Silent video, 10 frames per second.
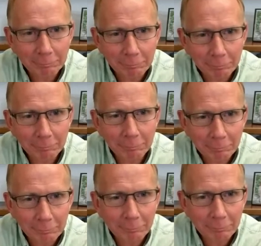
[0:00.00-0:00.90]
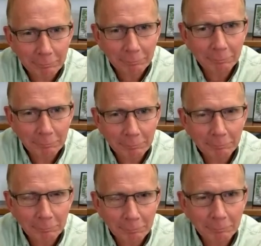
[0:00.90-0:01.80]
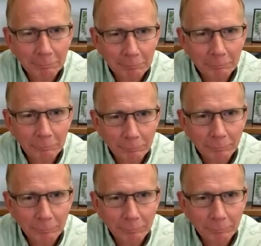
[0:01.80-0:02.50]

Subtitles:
(silent)